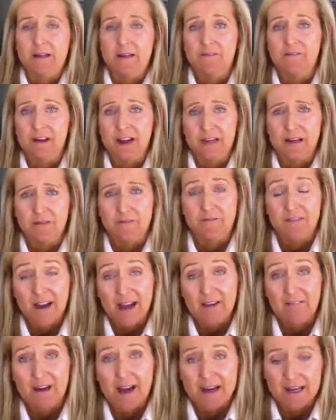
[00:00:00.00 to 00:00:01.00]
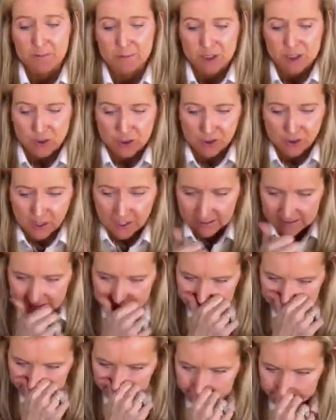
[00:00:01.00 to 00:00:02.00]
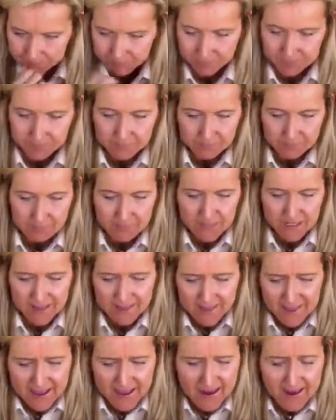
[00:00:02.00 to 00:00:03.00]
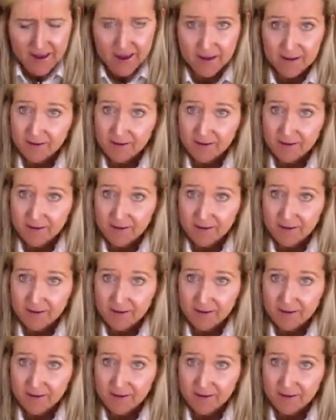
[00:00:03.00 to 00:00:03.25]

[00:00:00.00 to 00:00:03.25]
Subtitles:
items in your closet. And then,